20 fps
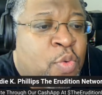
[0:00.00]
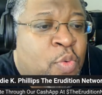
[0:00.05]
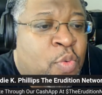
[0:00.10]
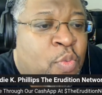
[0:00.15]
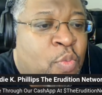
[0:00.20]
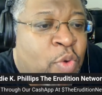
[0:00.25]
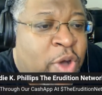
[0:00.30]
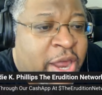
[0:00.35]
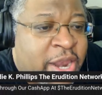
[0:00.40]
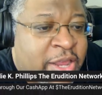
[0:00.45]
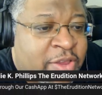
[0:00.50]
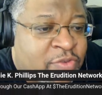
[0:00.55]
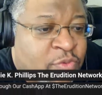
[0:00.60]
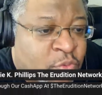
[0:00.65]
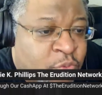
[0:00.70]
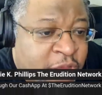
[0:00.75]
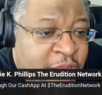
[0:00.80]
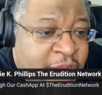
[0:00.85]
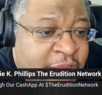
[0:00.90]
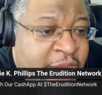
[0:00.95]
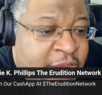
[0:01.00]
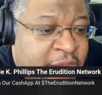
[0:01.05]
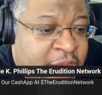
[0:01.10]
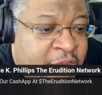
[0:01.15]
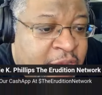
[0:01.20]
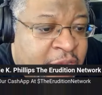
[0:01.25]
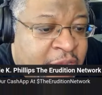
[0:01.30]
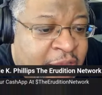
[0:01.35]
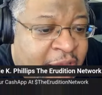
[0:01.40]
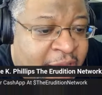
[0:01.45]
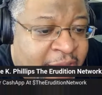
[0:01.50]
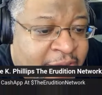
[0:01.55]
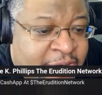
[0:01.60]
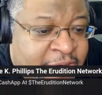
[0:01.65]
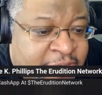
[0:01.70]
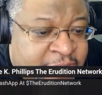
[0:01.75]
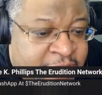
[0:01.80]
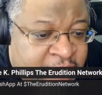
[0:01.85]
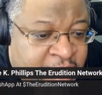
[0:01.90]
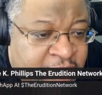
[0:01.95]
What is really not
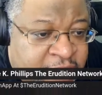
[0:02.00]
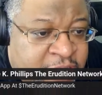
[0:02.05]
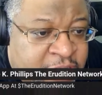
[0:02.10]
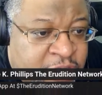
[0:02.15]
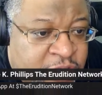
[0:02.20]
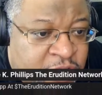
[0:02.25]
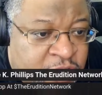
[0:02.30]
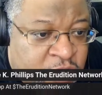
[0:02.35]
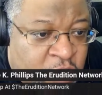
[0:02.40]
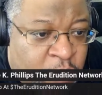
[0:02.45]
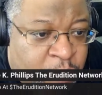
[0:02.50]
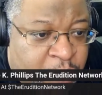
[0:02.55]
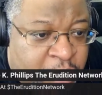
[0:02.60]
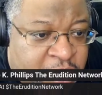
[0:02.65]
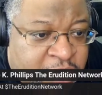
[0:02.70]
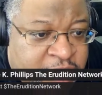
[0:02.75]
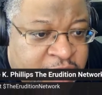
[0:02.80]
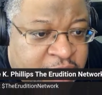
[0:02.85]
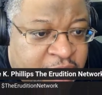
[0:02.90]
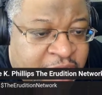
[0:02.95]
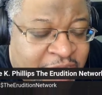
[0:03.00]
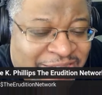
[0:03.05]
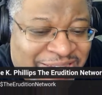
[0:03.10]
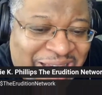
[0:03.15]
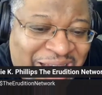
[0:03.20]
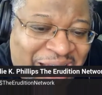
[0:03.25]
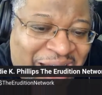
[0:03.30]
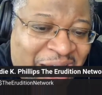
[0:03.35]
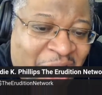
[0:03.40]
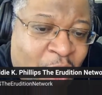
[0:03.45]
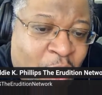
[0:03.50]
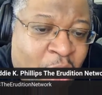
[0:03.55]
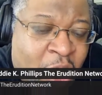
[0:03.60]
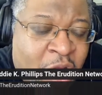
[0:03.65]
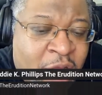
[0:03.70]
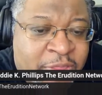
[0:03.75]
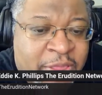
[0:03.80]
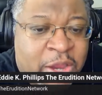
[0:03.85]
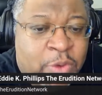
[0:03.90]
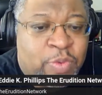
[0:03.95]
discussed so much is how
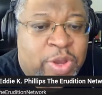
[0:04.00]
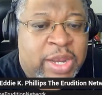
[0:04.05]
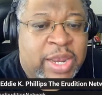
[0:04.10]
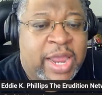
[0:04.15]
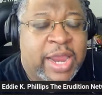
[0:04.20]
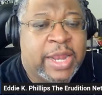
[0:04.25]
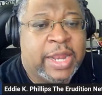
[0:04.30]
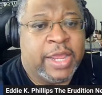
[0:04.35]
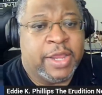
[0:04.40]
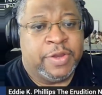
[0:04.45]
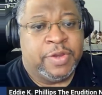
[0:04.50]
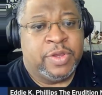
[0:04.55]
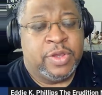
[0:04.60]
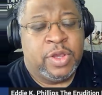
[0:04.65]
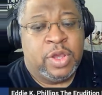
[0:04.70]
are they related?